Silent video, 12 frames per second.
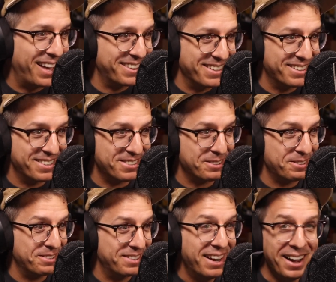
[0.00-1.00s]
I think that's a
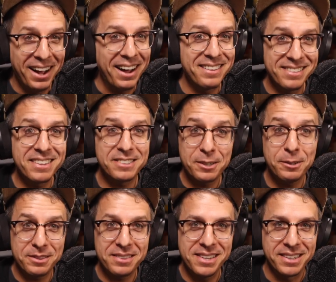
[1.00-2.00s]
good. I think that's a
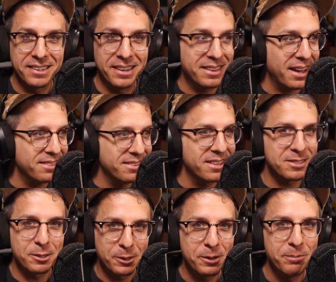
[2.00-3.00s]
good thing. I think that's
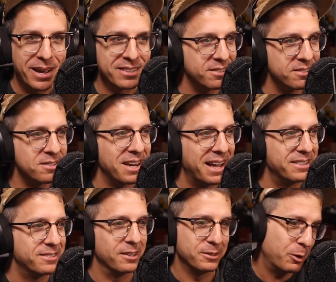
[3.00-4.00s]
a good message to
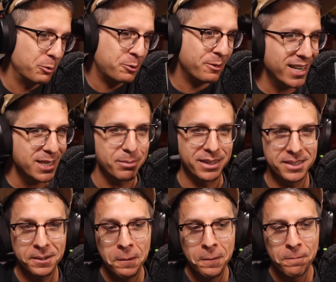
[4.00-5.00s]
end on. Don't shoot
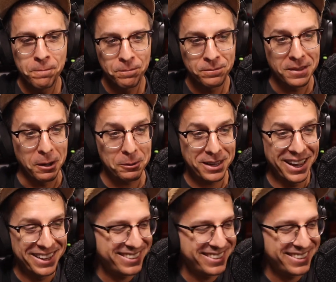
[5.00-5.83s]
anybody. Okay.